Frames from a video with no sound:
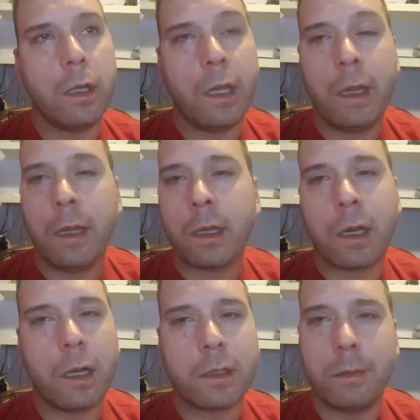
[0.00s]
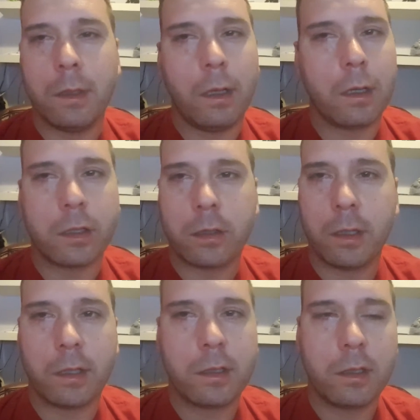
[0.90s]
And that caused me a lot of
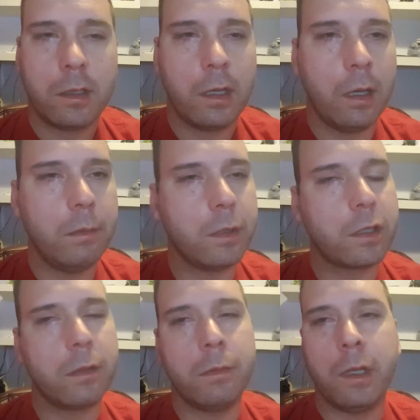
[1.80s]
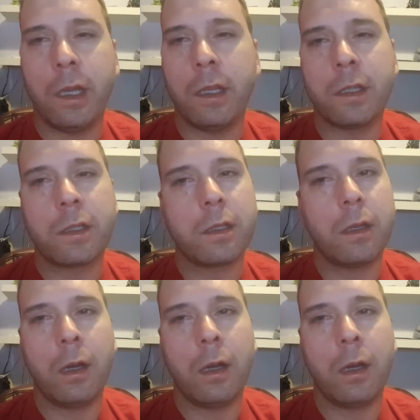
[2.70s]
stress. I missed some days